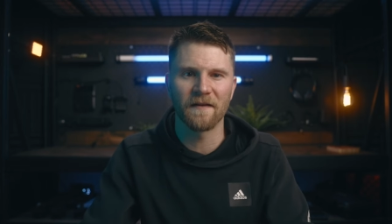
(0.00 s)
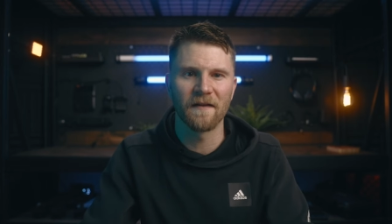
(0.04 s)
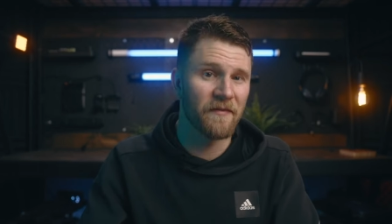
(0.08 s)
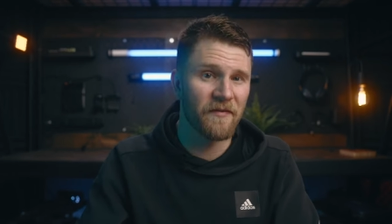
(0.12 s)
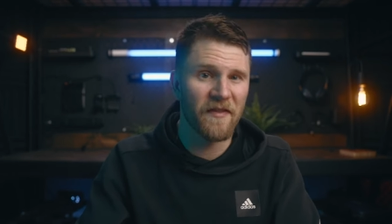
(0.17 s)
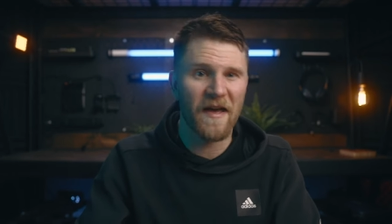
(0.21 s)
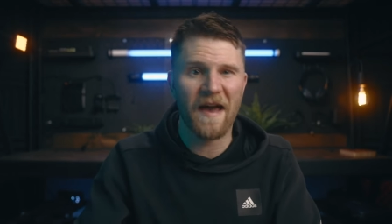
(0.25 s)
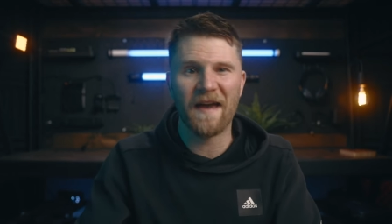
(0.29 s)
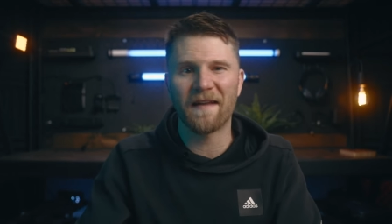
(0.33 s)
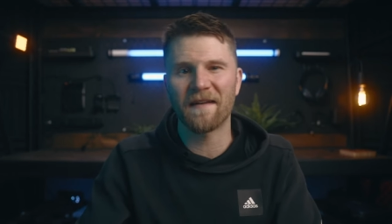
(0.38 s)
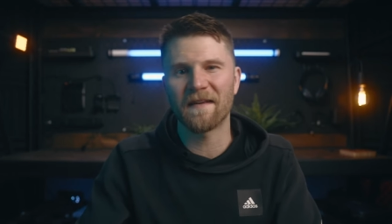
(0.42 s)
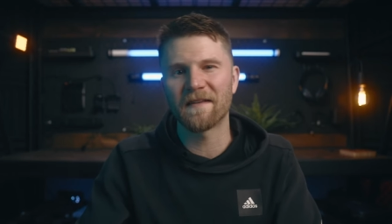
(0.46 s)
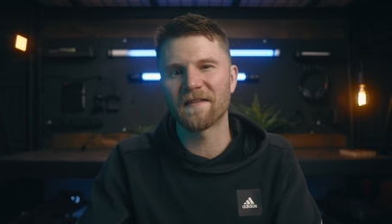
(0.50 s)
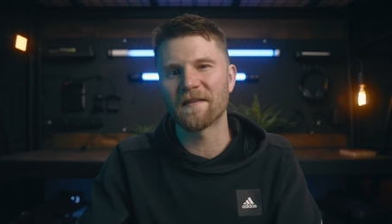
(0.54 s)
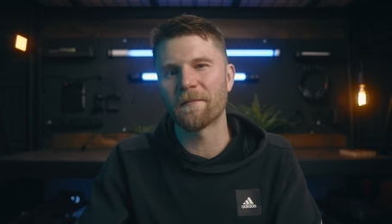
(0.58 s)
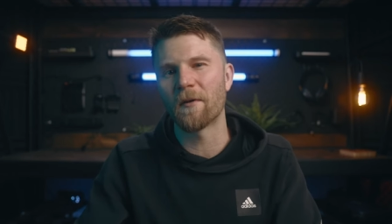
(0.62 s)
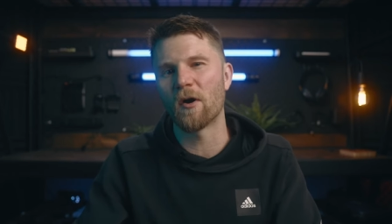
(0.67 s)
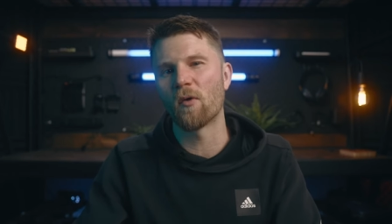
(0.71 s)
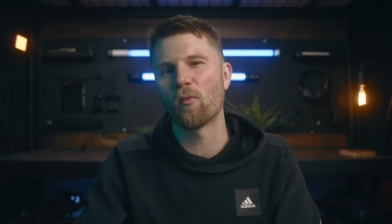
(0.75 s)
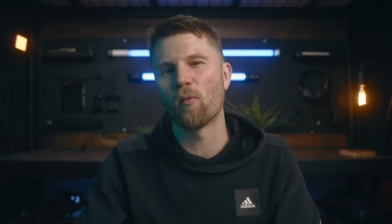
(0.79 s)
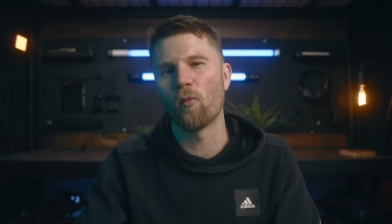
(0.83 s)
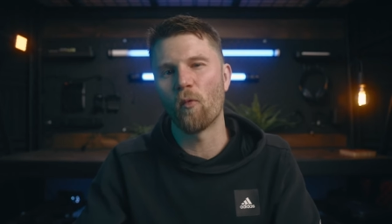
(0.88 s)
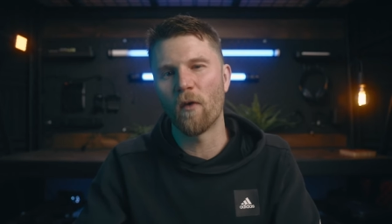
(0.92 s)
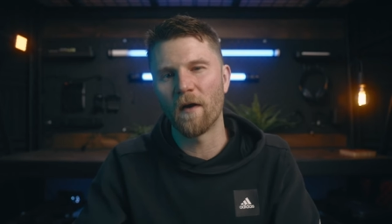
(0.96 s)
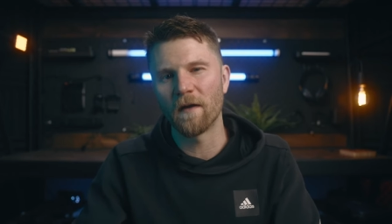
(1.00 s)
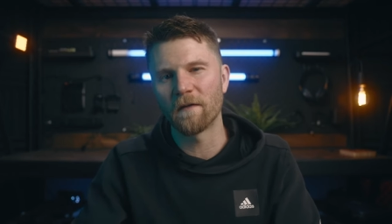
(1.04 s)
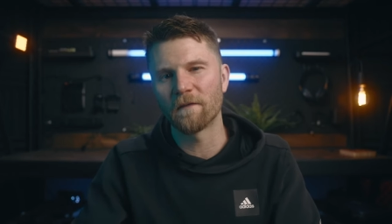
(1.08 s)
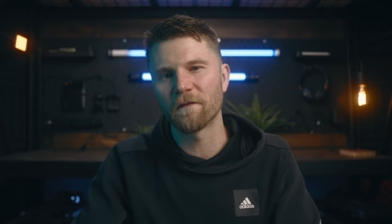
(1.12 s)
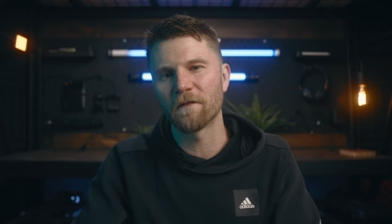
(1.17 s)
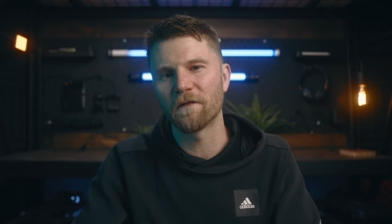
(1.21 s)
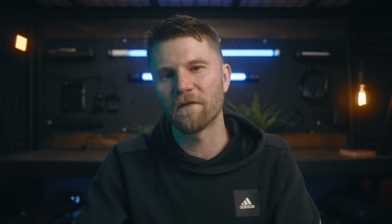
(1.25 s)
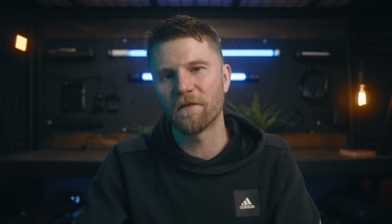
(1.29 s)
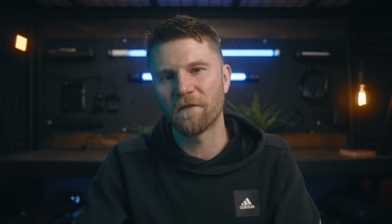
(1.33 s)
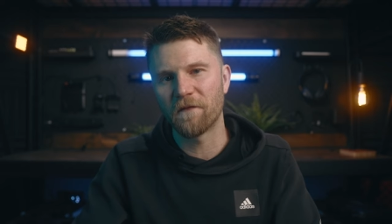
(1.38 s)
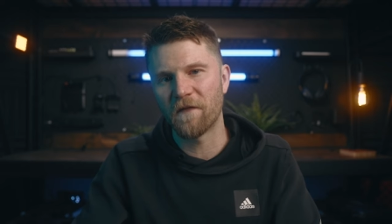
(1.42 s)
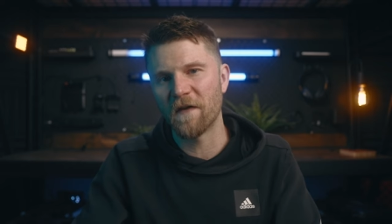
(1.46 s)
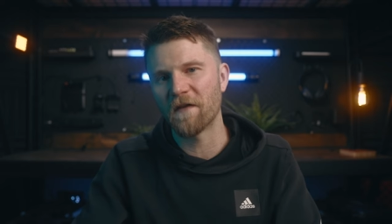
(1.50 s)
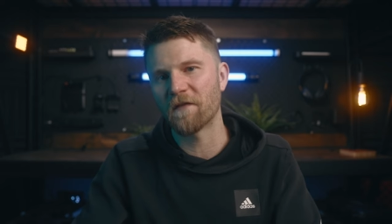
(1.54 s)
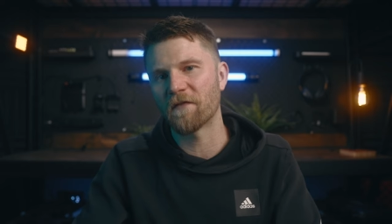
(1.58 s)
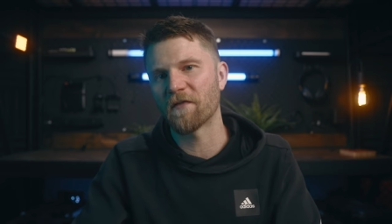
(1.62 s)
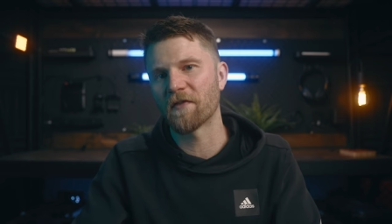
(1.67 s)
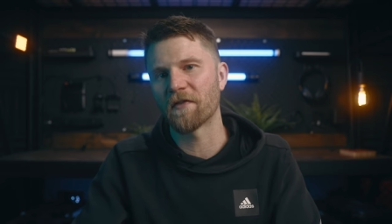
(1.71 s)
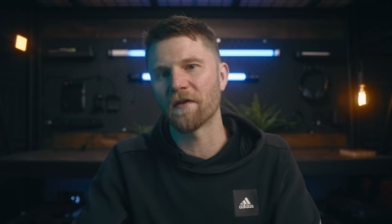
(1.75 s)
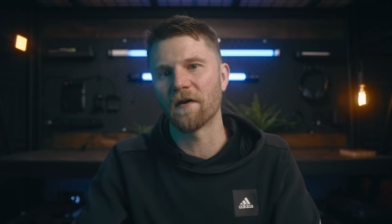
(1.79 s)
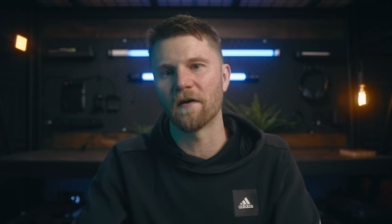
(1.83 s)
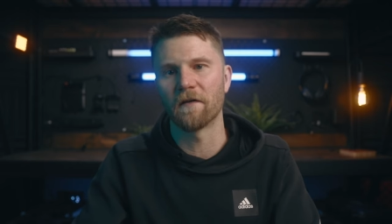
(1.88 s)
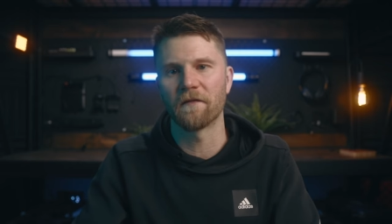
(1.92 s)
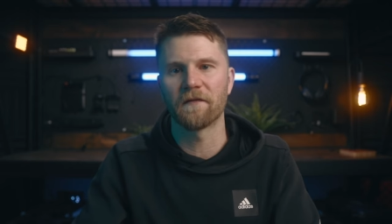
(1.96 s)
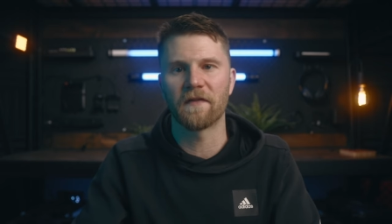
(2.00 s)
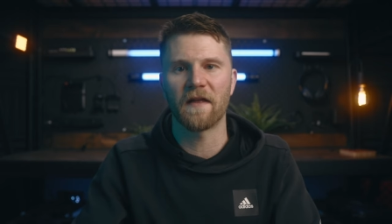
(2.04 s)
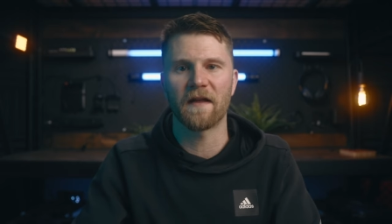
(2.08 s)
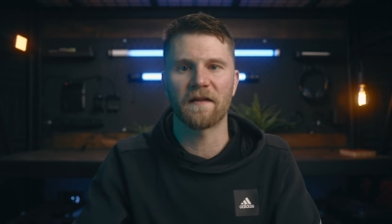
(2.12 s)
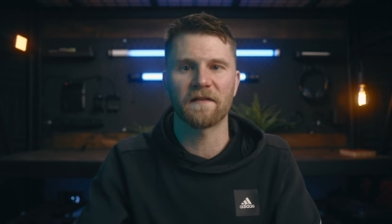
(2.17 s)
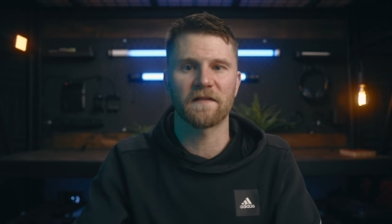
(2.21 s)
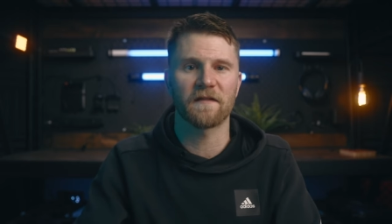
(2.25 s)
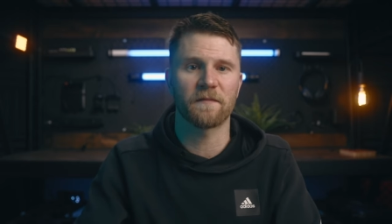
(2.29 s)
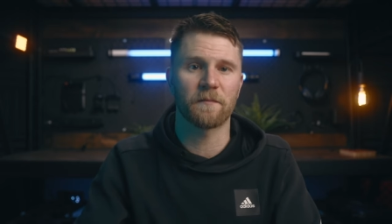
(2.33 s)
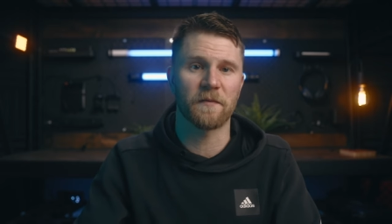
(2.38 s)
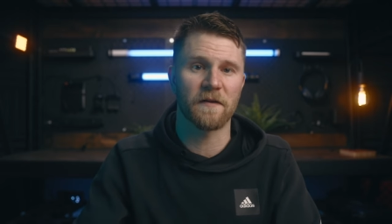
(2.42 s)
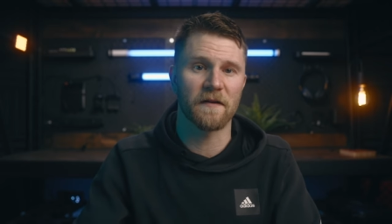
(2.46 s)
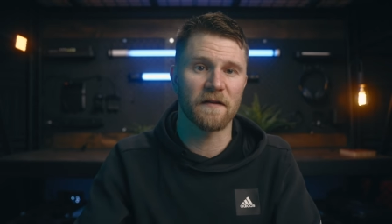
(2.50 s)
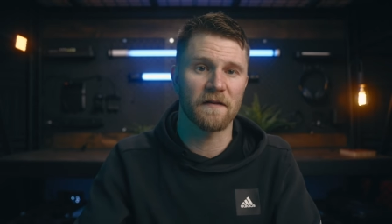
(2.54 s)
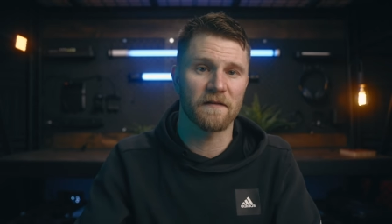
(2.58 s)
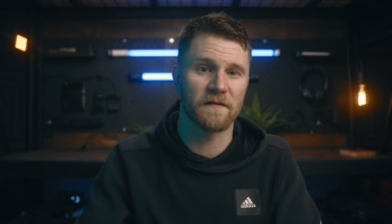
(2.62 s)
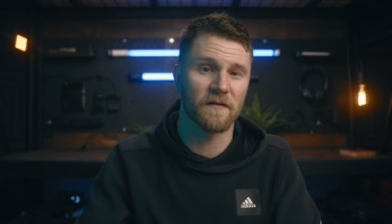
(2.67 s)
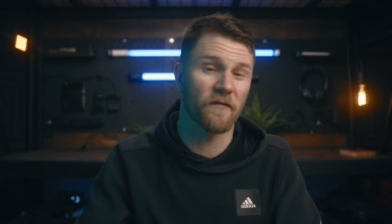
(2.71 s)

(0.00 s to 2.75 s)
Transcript: and that is about one fifth of that speed.